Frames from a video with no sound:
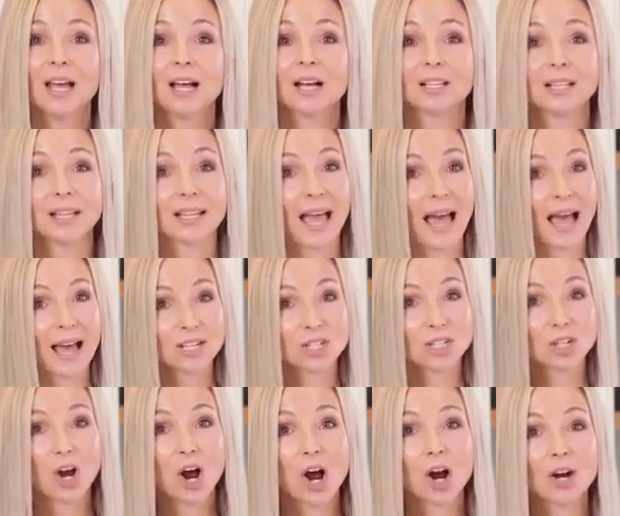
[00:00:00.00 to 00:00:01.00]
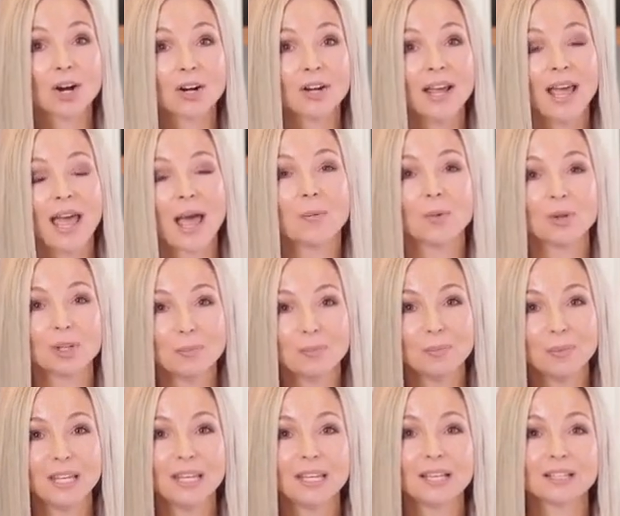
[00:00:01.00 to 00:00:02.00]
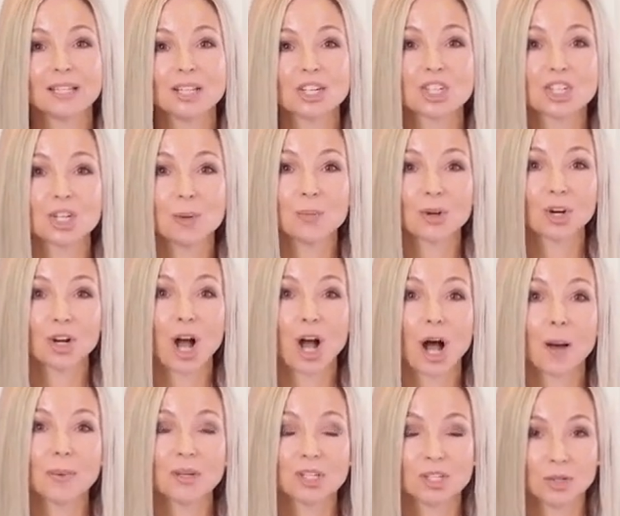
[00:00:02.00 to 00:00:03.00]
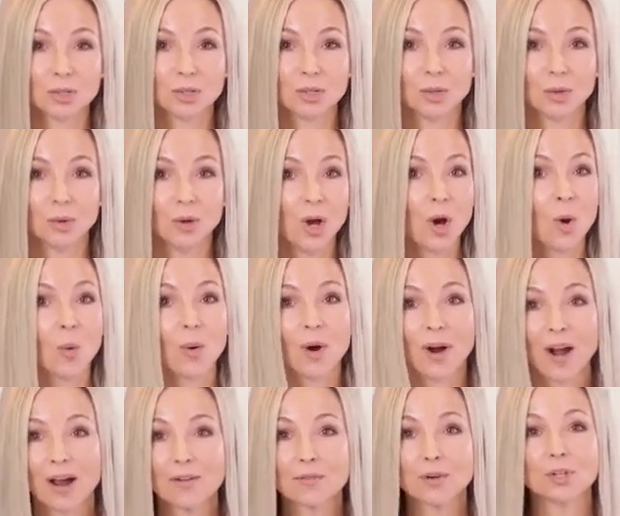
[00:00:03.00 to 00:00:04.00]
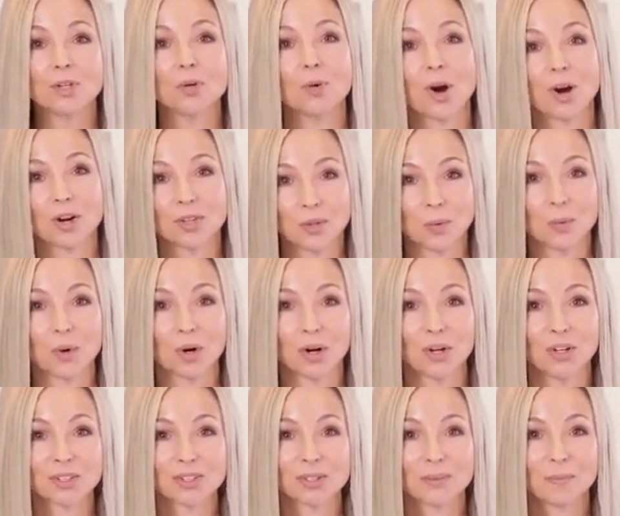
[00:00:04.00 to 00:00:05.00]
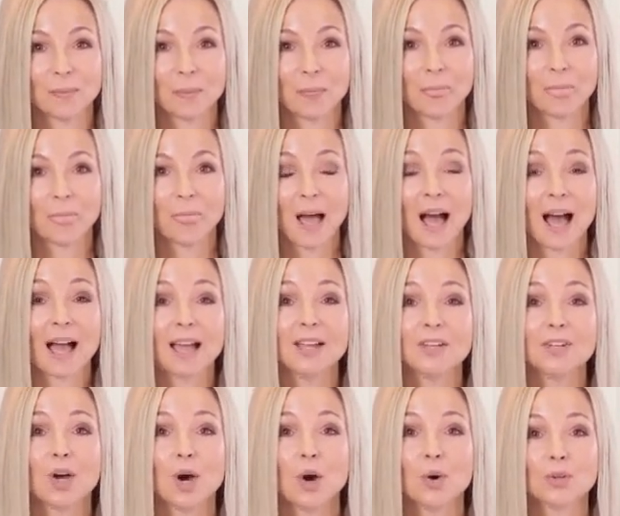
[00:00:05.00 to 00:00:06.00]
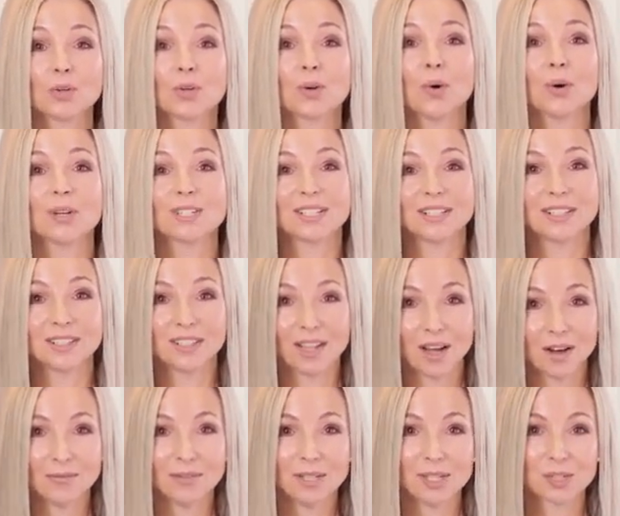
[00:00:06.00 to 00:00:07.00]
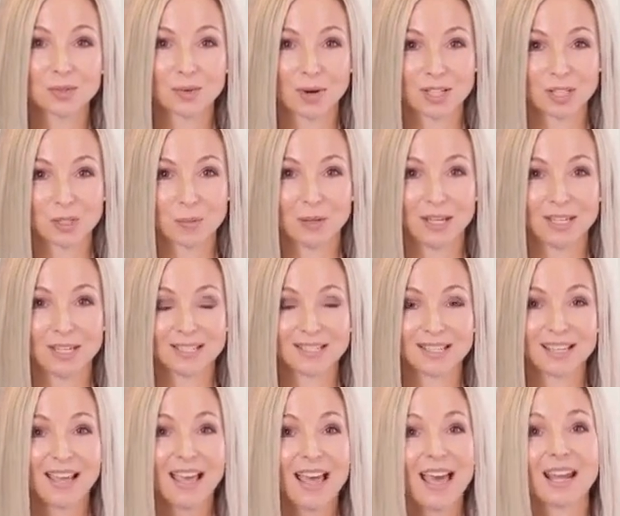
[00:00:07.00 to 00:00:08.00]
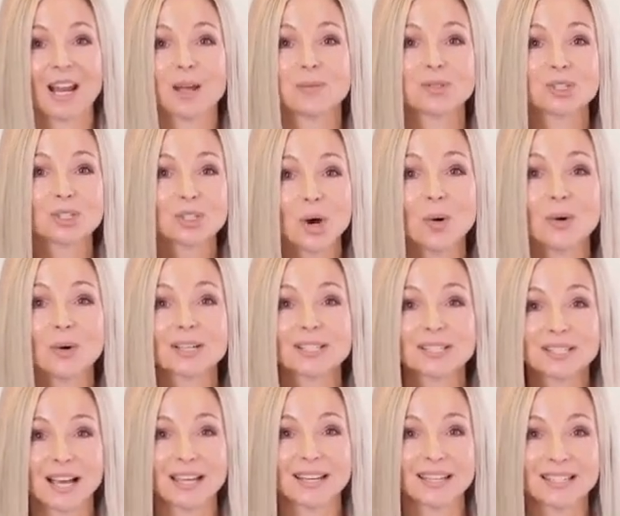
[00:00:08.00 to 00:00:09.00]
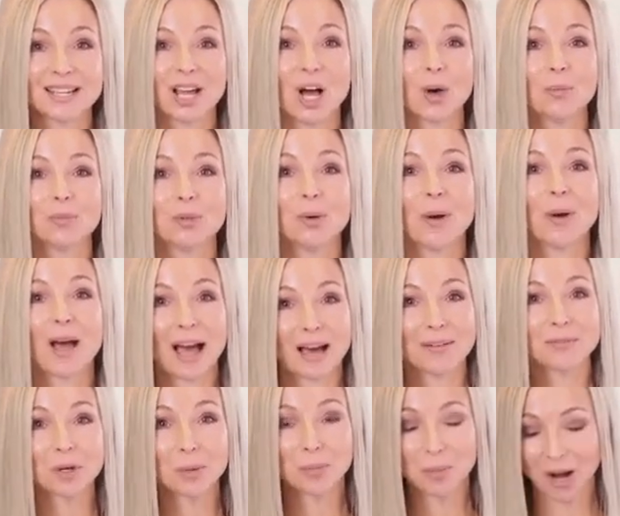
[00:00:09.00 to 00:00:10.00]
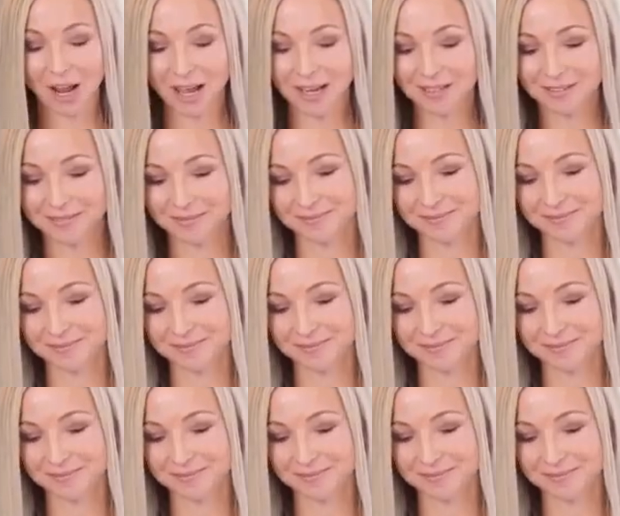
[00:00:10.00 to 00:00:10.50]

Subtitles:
Click Add to Cart and we'll immediately ship your copy to you wherever you are in the world. I know you're going to love these recipes, and I'm so excited to help you have your bread